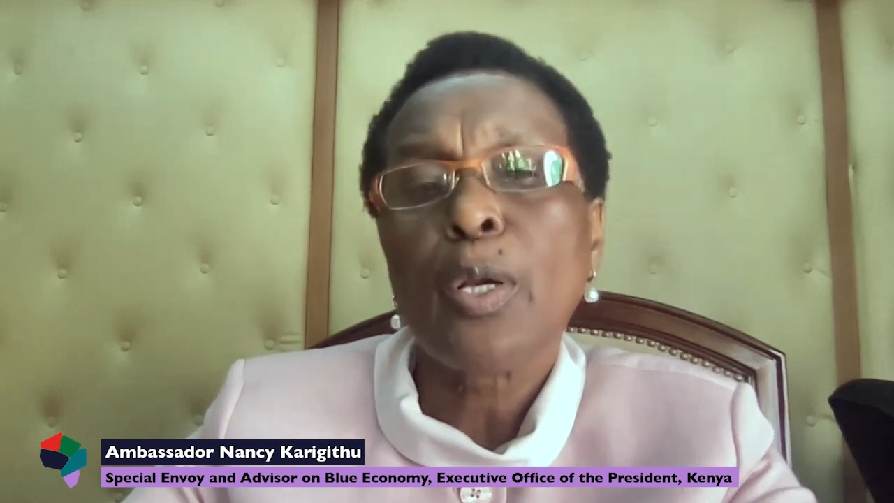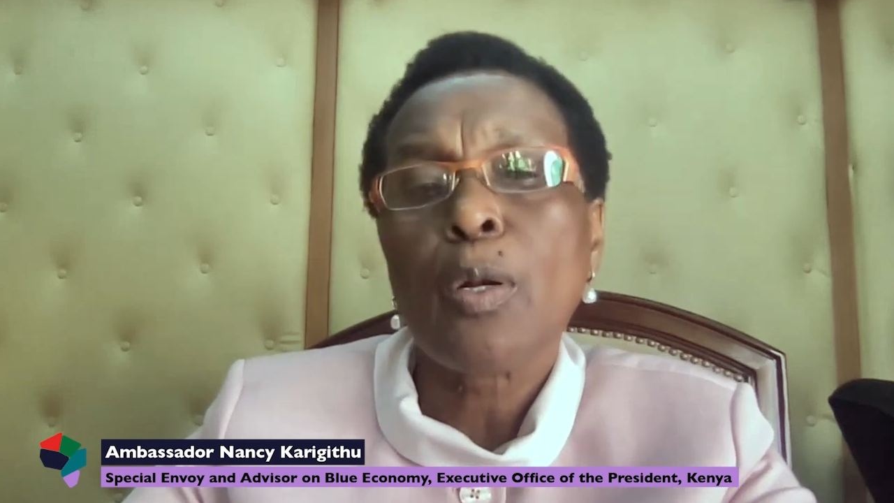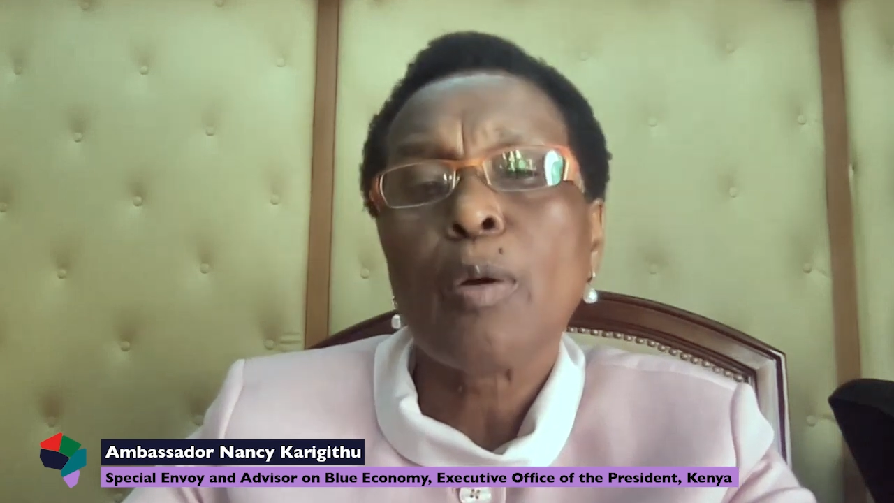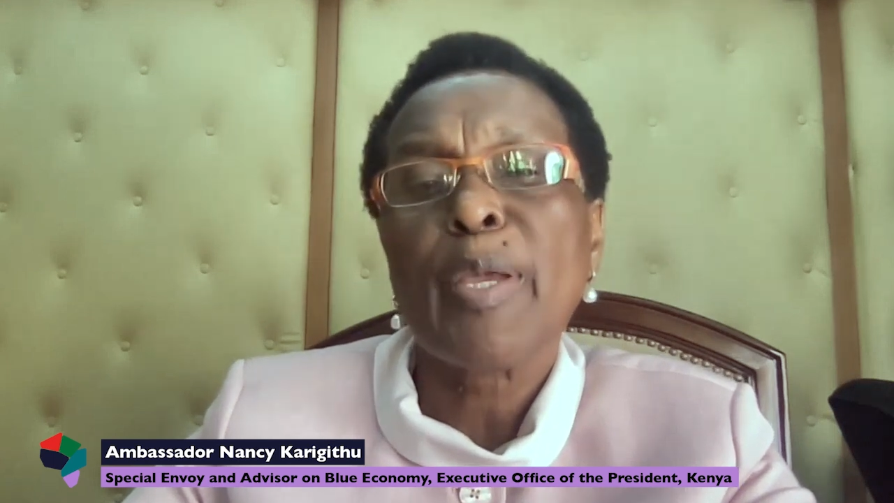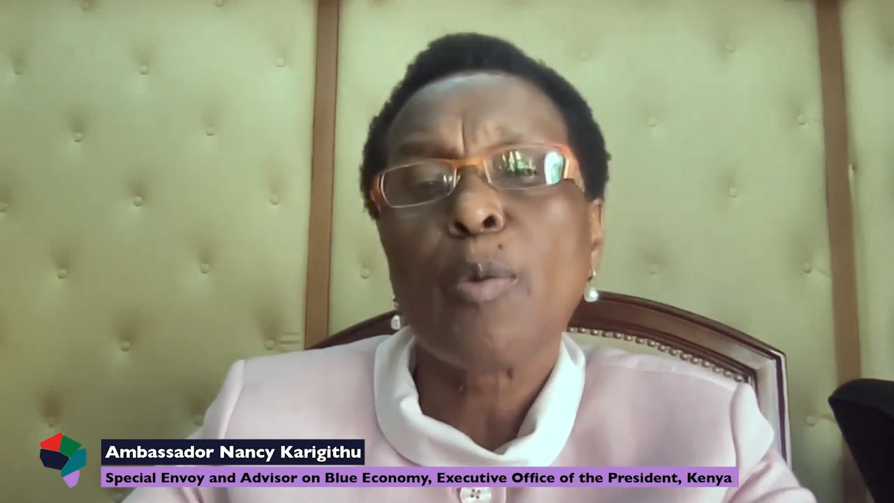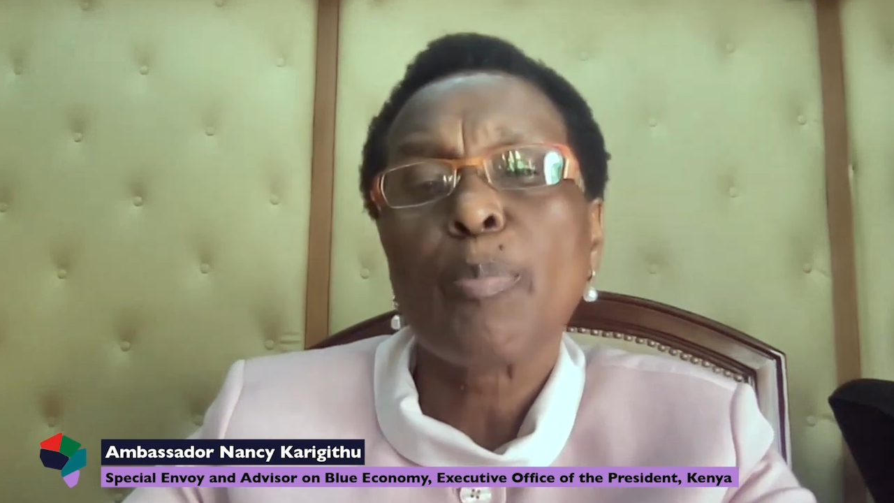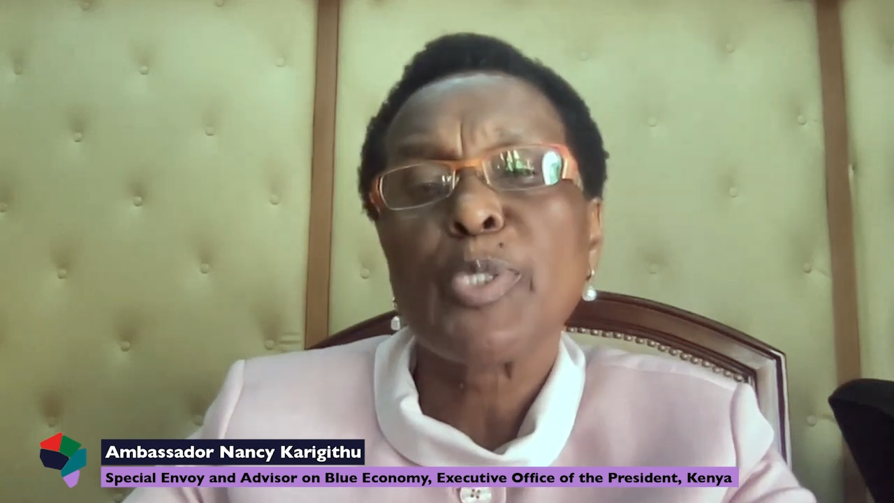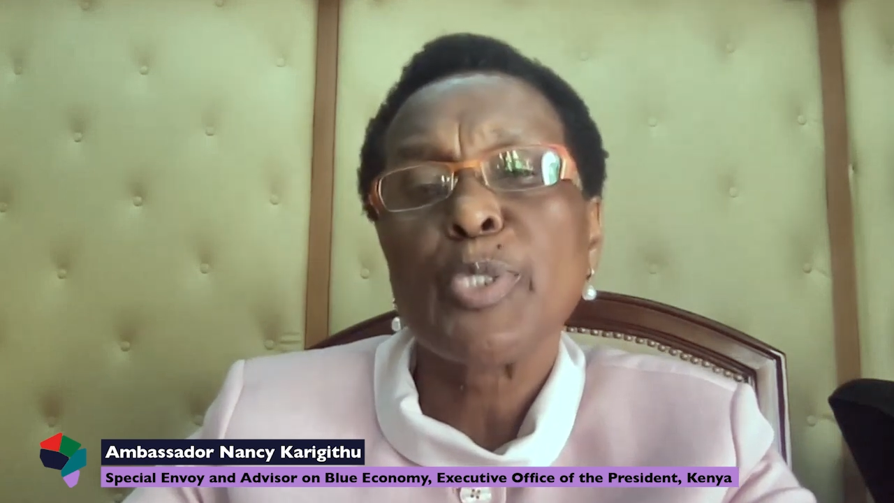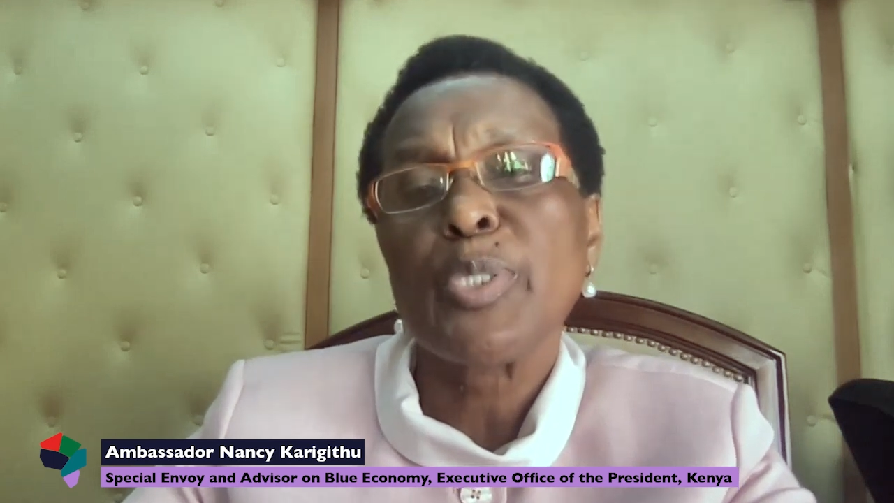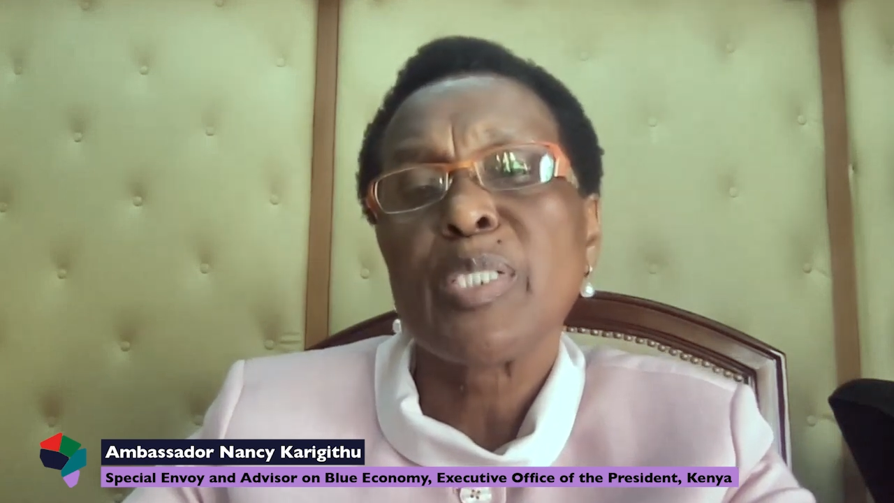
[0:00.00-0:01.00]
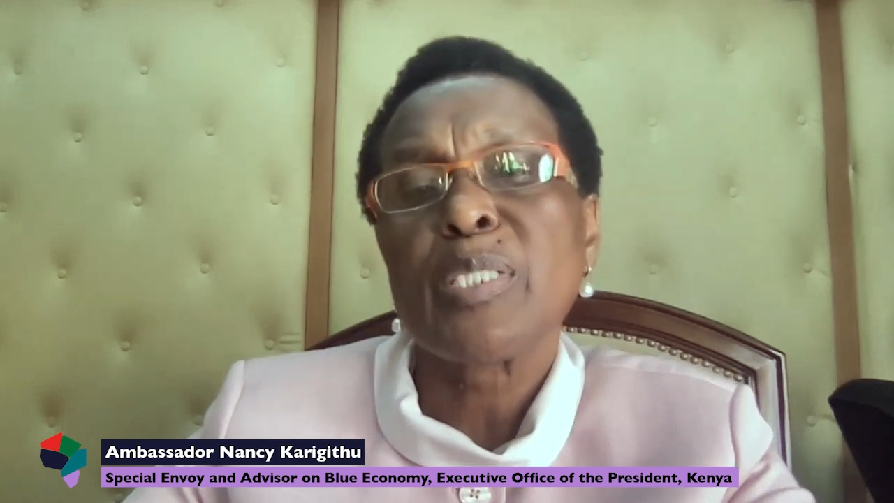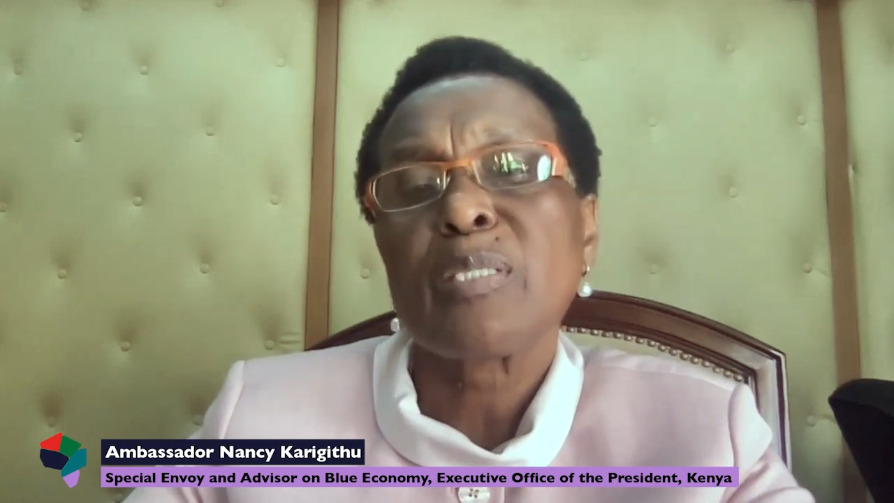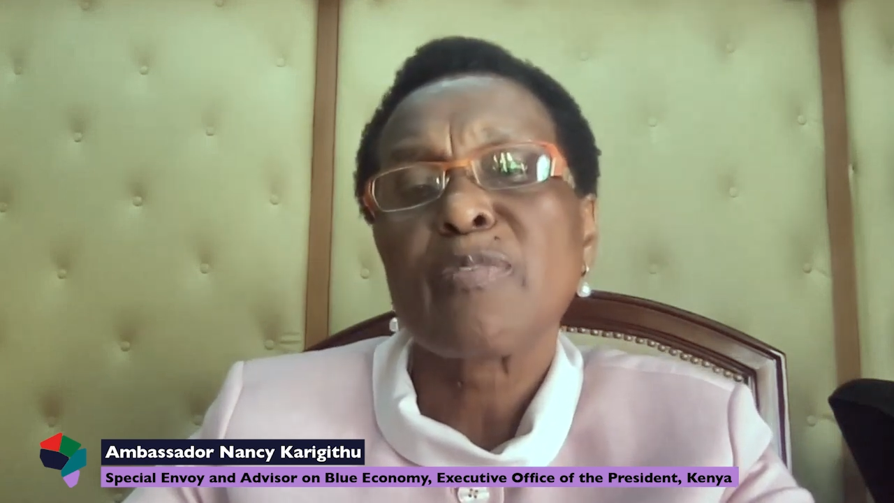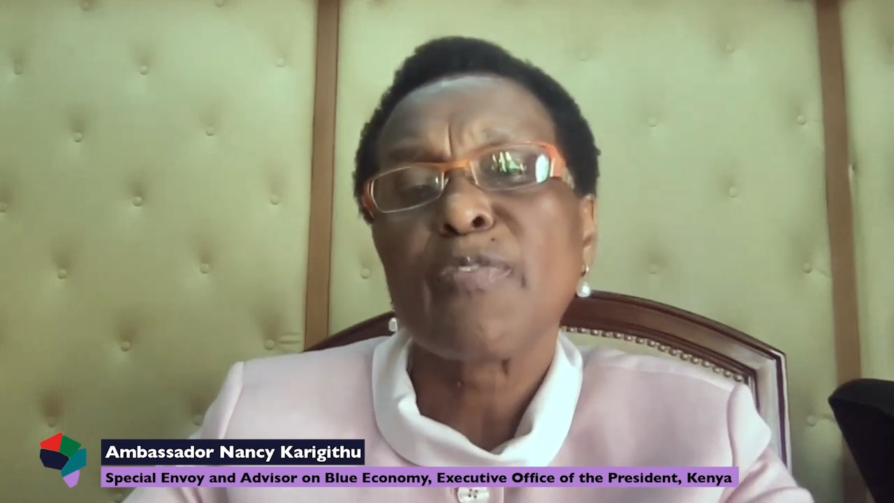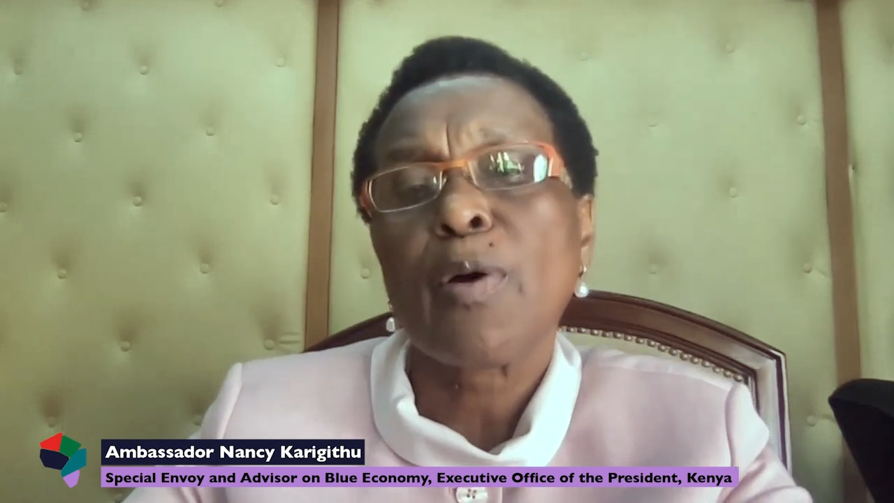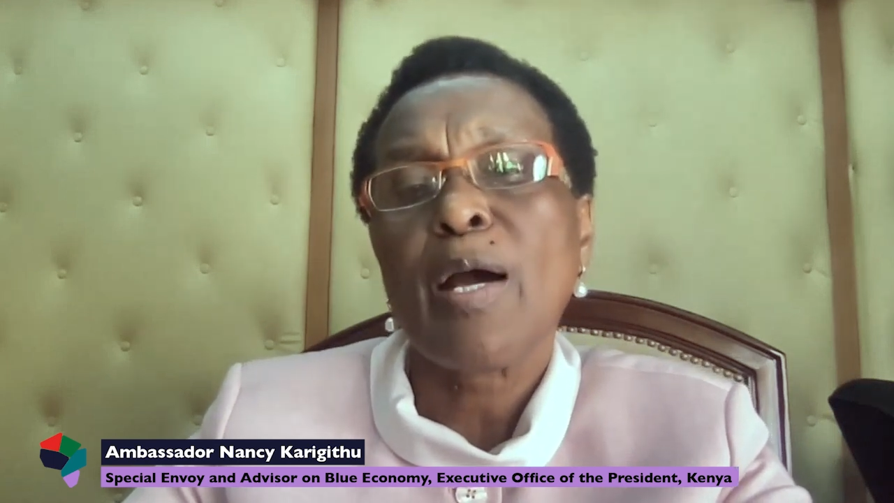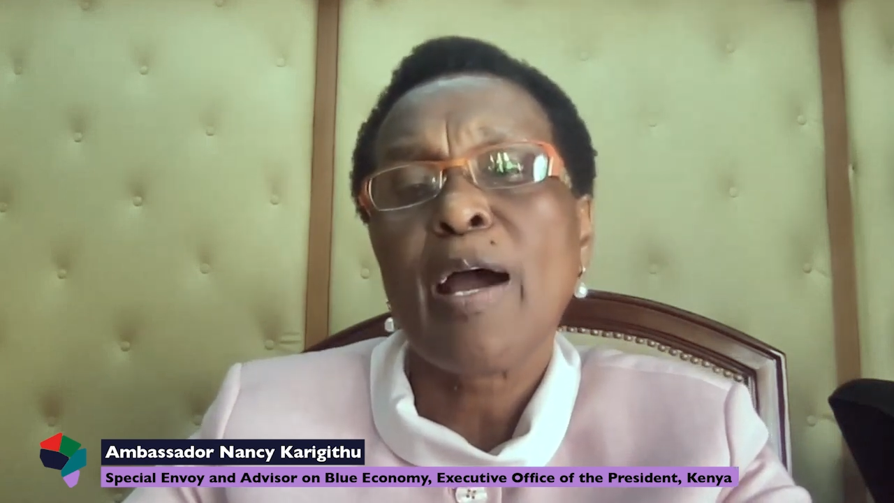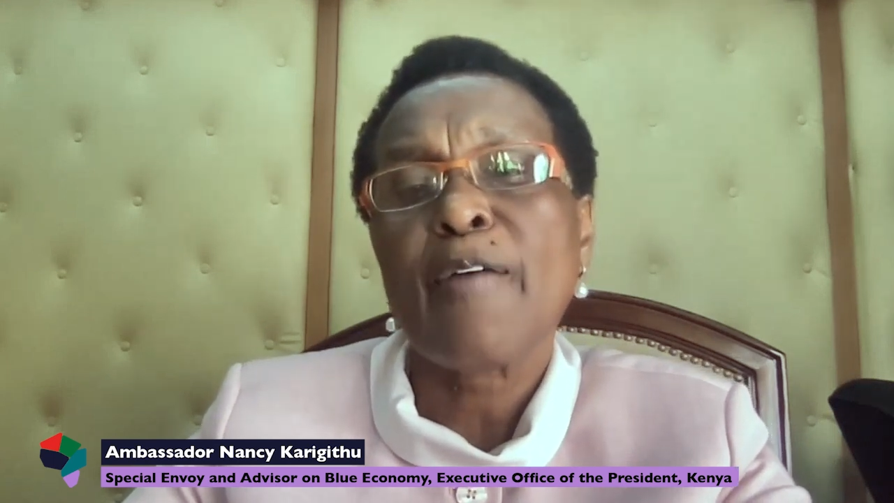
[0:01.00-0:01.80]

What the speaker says: economic opportunities for